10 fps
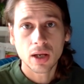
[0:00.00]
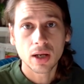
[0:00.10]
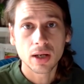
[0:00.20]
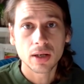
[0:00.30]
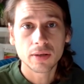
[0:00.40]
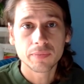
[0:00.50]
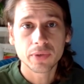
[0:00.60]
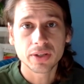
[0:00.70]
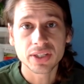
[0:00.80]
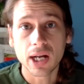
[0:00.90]
a
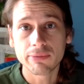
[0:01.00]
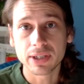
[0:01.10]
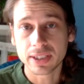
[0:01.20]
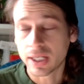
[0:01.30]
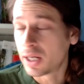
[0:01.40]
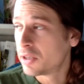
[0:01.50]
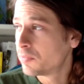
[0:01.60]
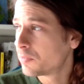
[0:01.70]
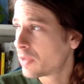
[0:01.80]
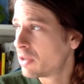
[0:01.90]
sattvic
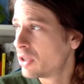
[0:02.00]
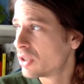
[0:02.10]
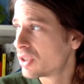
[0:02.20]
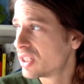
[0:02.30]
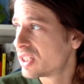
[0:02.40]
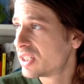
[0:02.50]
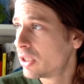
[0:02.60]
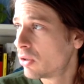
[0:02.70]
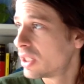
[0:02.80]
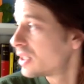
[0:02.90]
sign, and there's this
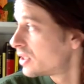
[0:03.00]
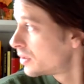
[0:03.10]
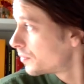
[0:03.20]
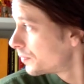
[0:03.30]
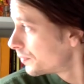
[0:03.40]
stillness